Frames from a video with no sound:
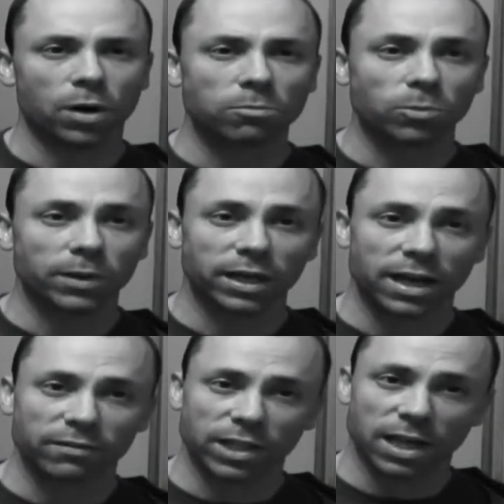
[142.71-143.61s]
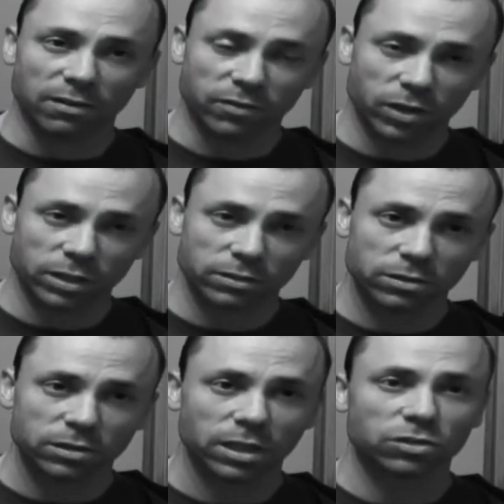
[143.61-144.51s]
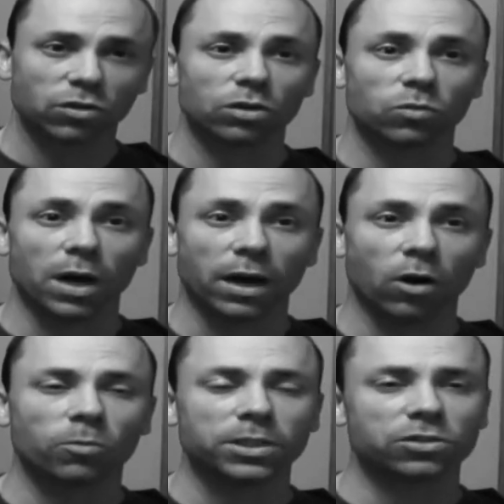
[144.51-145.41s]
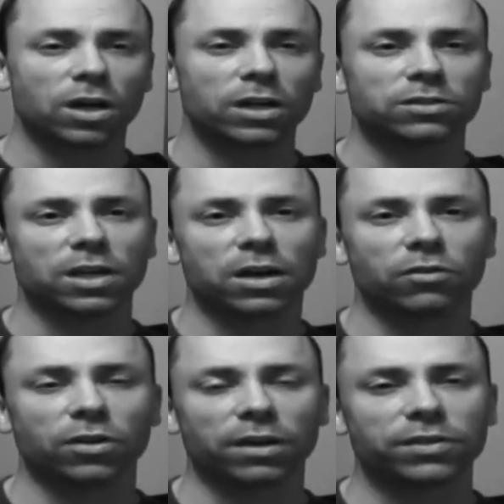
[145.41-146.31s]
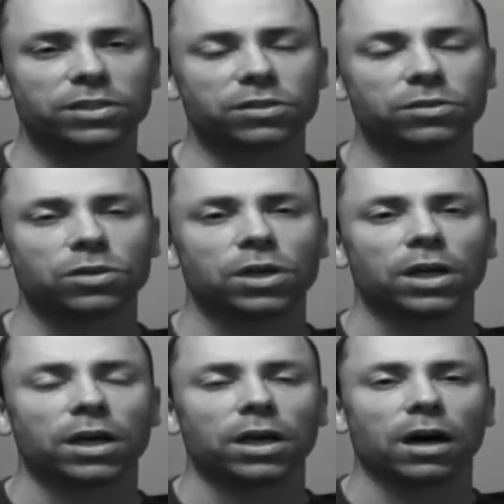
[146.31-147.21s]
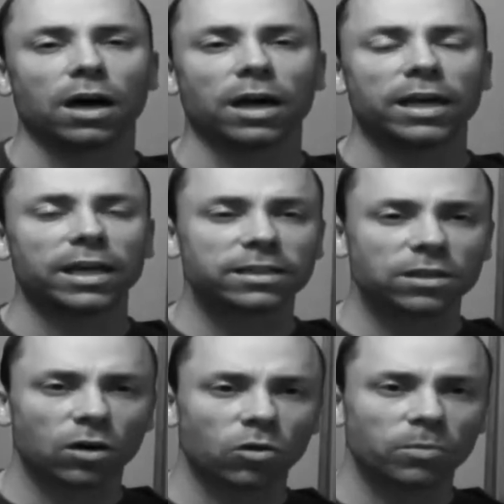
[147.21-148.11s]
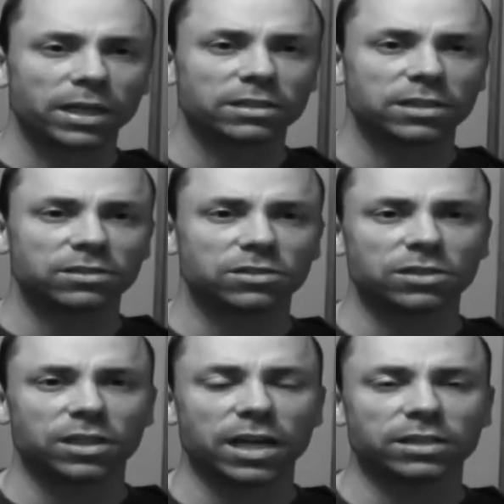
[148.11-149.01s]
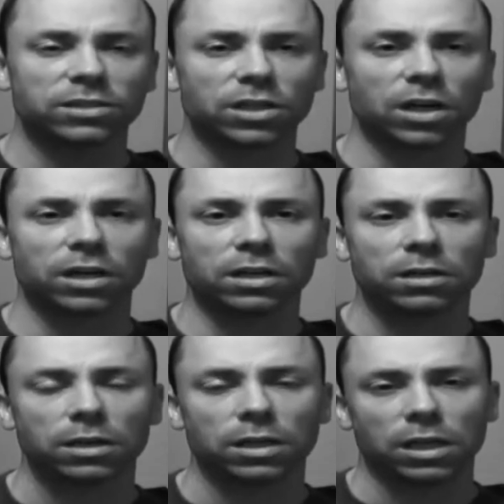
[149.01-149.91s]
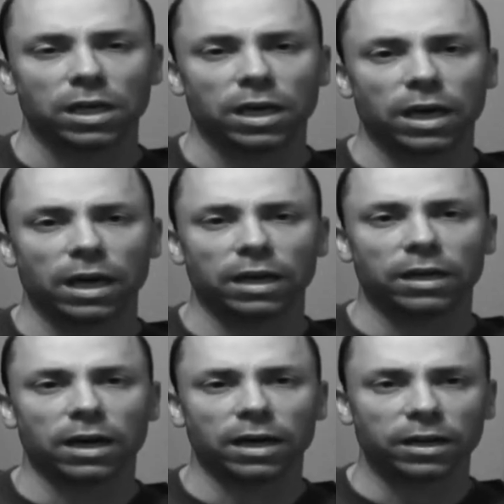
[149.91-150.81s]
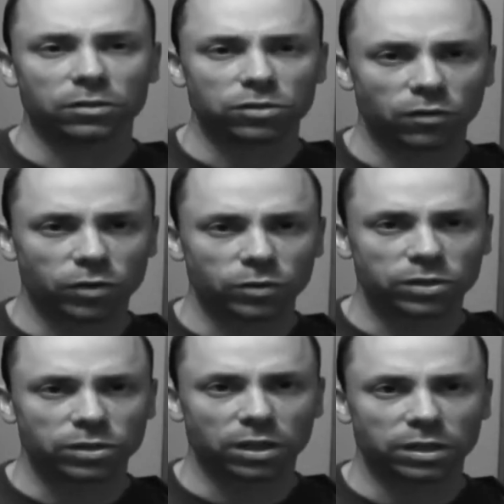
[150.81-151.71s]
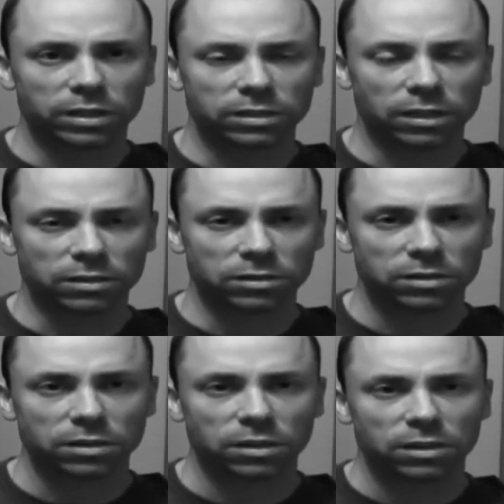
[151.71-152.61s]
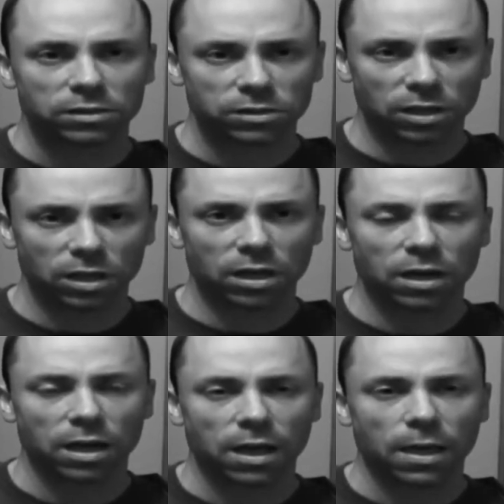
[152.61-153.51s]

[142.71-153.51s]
Probably didn't have a lot of friends. He's on his way home. He's trying to decide who to give it to. He gets home and he sees his teenage son, and he goes over to his son and he says, son,